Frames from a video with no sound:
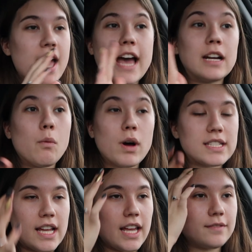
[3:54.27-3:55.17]
And it
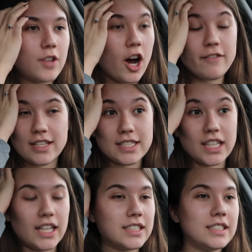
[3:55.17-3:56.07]
wasn't,
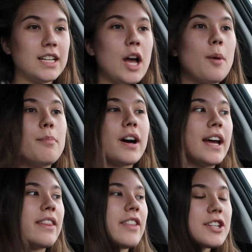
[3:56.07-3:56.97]
obviously.
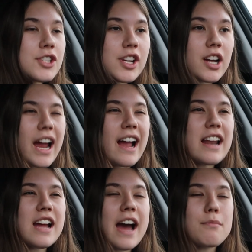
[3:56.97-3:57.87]
But this year, I
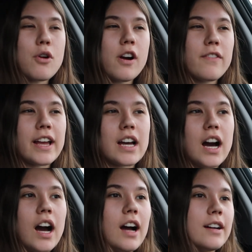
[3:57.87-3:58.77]
kind of had more of like
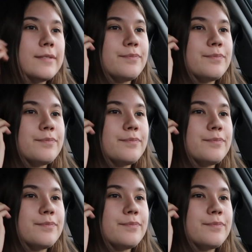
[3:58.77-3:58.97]
a